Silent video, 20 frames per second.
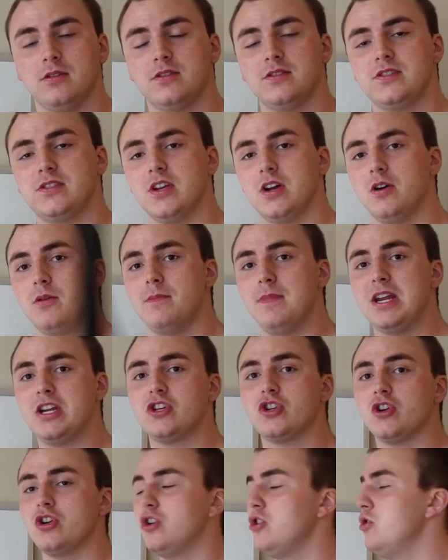So make
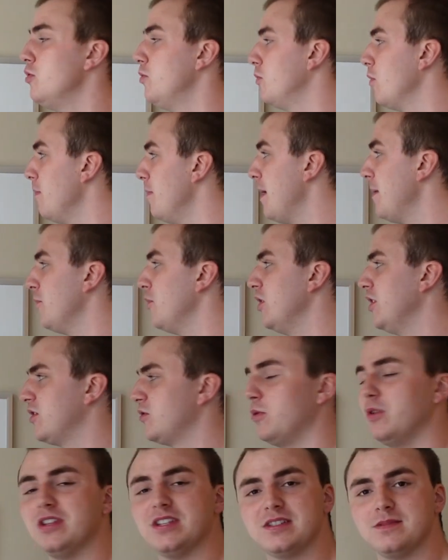sure you remember this
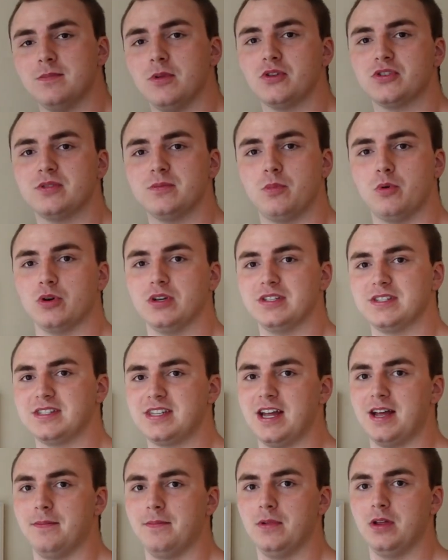one. This is the most important
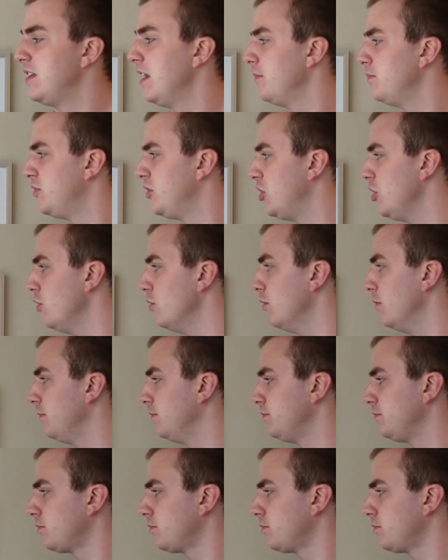step. Step two,